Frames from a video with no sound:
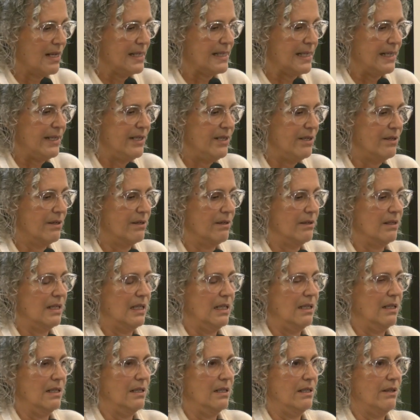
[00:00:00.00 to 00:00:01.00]
here,
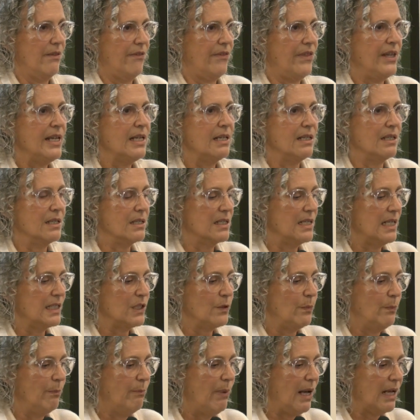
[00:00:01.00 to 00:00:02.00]
thinking that
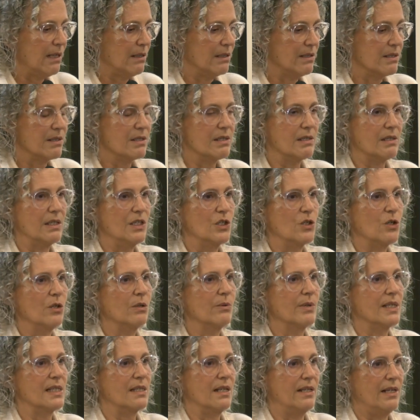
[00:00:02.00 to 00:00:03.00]
balance is
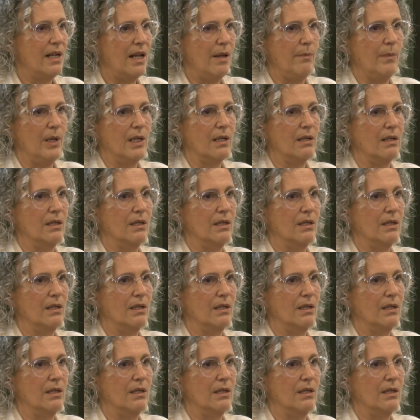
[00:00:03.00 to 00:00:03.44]
always dynamic,